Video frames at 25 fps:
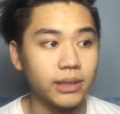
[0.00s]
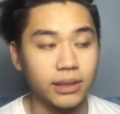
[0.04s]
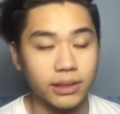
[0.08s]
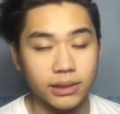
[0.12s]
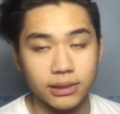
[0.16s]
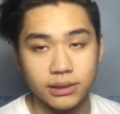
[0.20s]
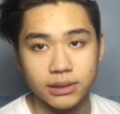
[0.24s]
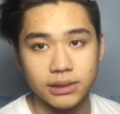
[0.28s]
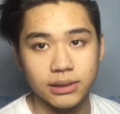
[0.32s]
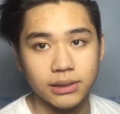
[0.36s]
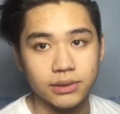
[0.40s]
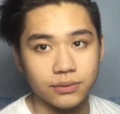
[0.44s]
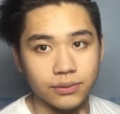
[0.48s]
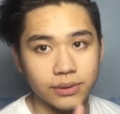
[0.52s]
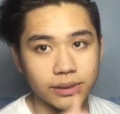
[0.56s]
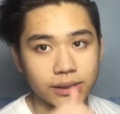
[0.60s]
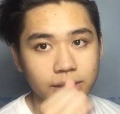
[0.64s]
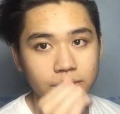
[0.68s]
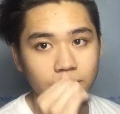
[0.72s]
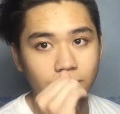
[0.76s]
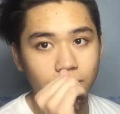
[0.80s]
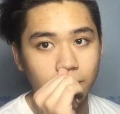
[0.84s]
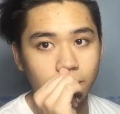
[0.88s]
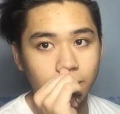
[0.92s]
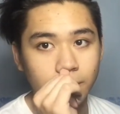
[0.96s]
It just
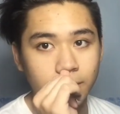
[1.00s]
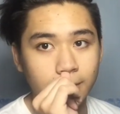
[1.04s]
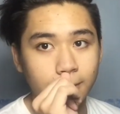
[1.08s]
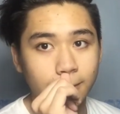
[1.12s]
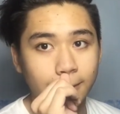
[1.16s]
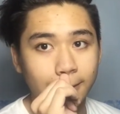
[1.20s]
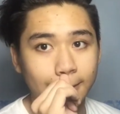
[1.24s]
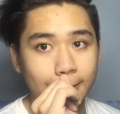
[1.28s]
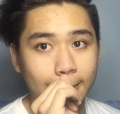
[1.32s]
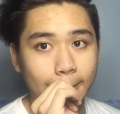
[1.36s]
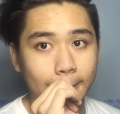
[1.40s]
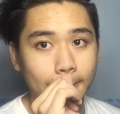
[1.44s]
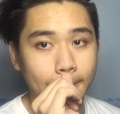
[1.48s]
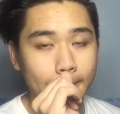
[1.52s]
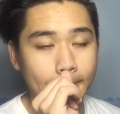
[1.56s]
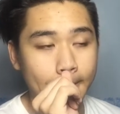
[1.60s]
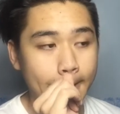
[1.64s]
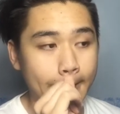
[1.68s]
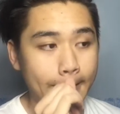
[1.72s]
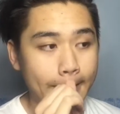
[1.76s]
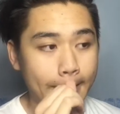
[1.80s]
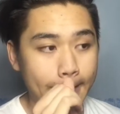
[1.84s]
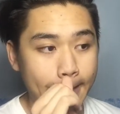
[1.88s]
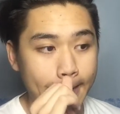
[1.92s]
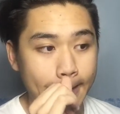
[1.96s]
reached one week right now.
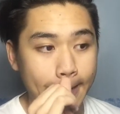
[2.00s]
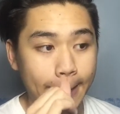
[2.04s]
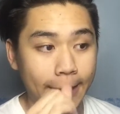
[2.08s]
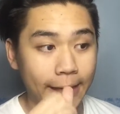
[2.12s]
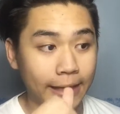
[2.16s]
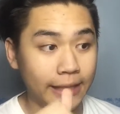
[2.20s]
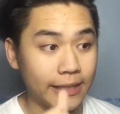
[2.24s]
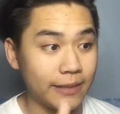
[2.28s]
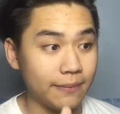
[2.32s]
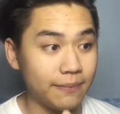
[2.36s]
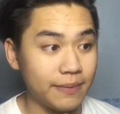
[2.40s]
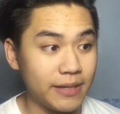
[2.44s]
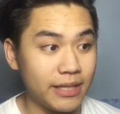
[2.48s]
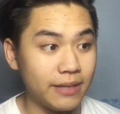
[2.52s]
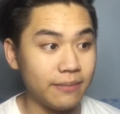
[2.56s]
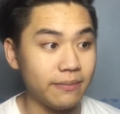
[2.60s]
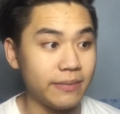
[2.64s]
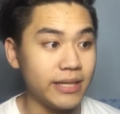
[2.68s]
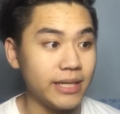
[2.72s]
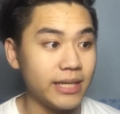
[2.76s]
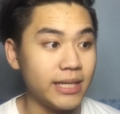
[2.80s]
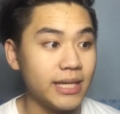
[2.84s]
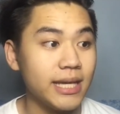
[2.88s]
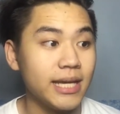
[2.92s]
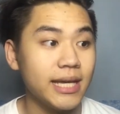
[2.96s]
And he beat me.